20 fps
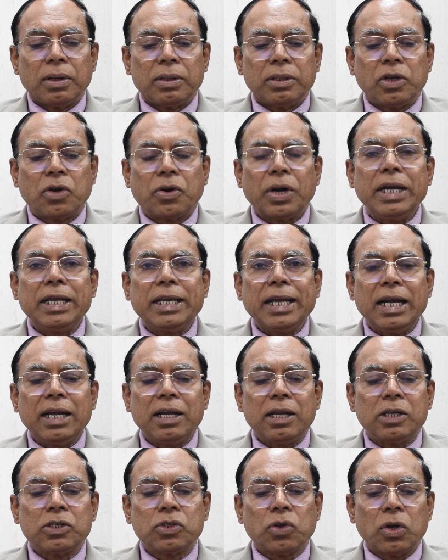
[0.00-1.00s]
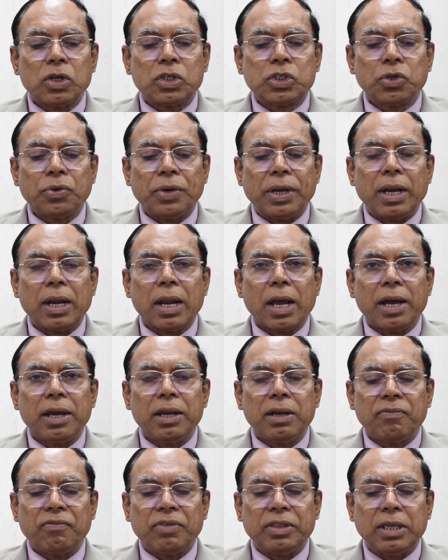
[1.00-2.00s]
The content is also in
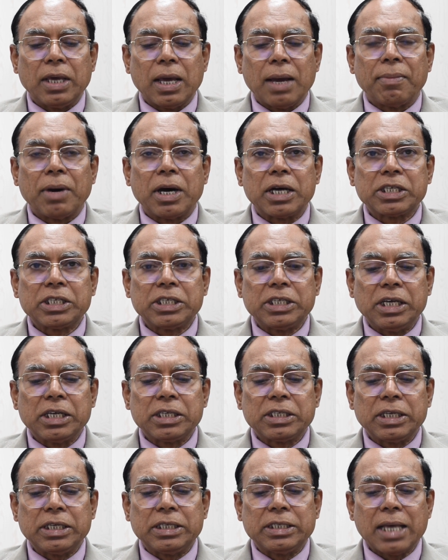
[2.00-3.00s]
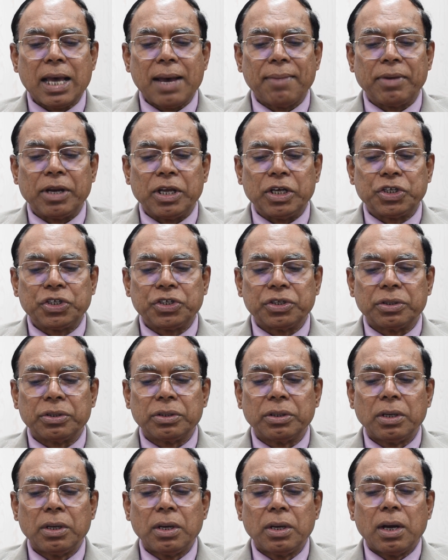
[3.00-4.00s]
line with the MRCS examination.
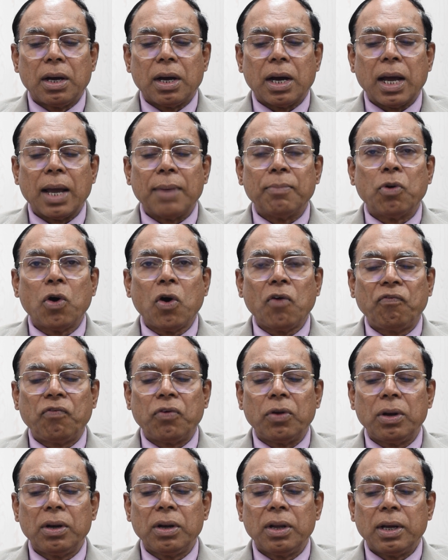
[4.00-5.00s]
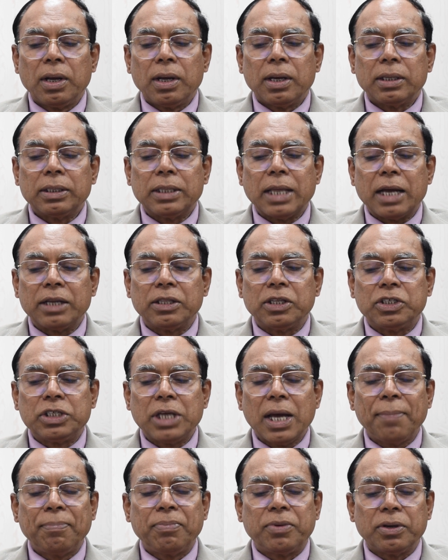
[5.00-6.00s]
I am hopeful that the
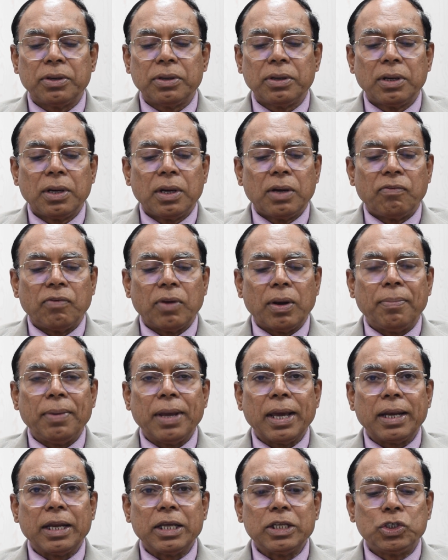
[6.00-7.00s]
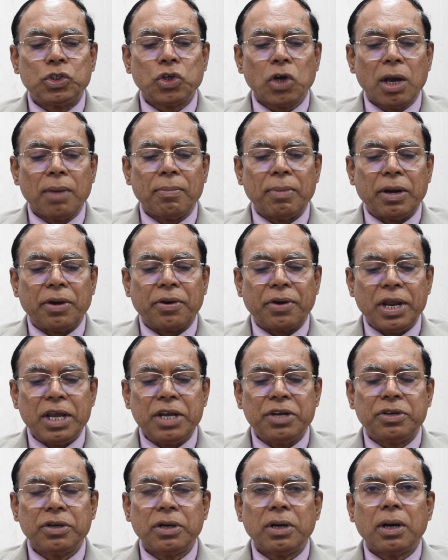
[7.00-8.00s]
chapter will be an enjoyable
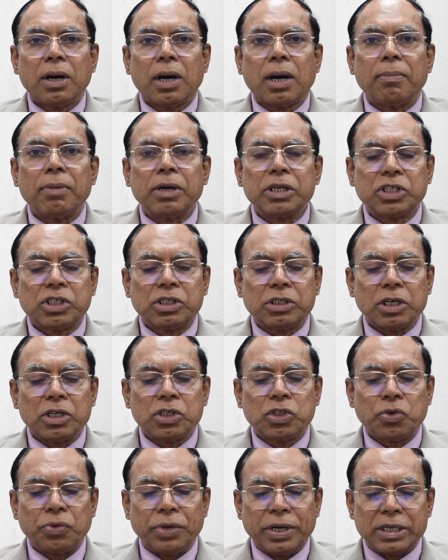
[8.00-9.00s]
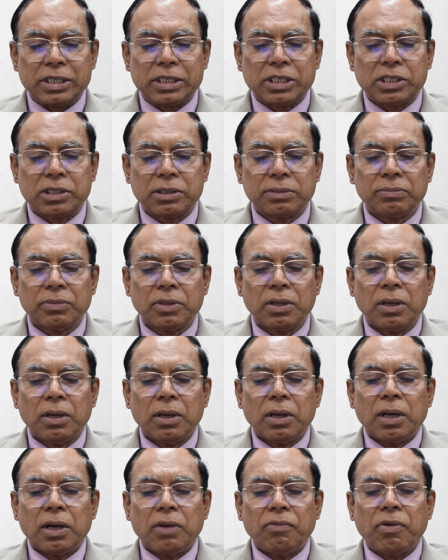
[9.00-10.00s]
read amongst the students.
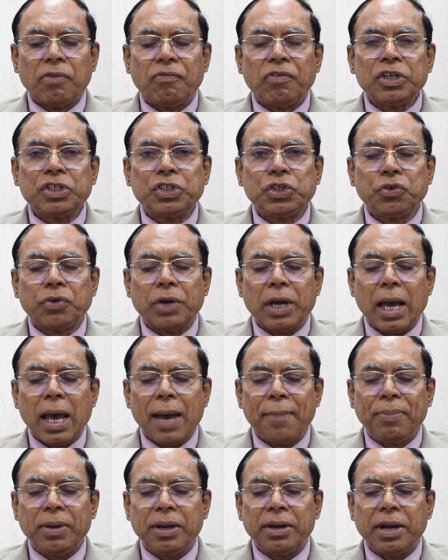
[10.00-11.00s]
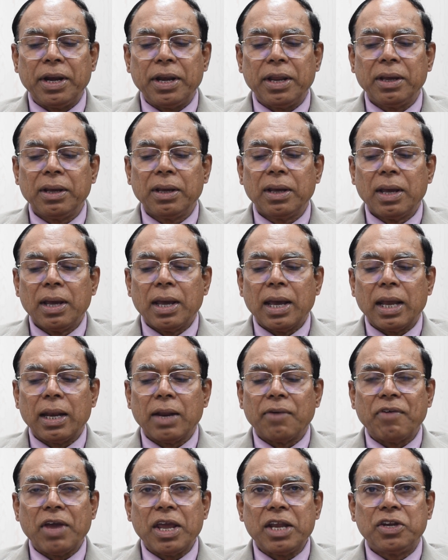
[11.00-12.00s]
We wish you a happy reading
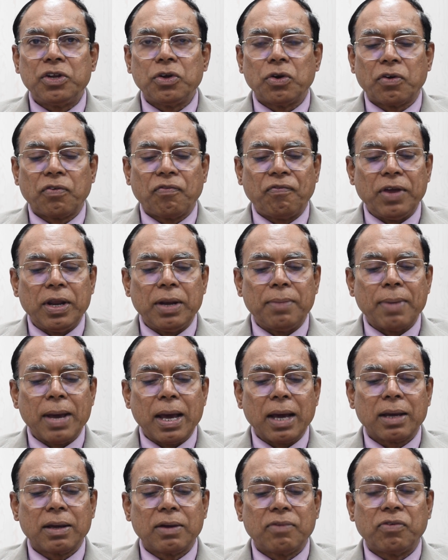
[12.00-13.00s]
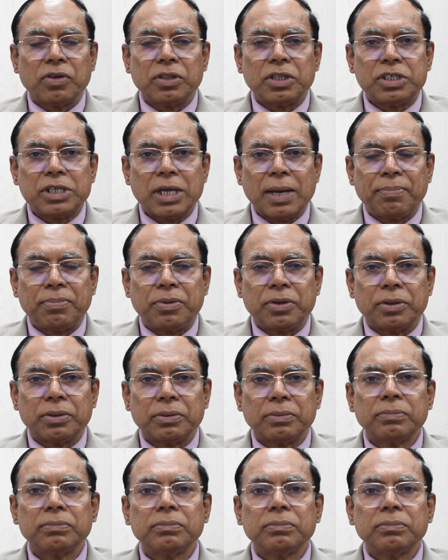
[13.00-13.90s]
and await your feedback for the chapter.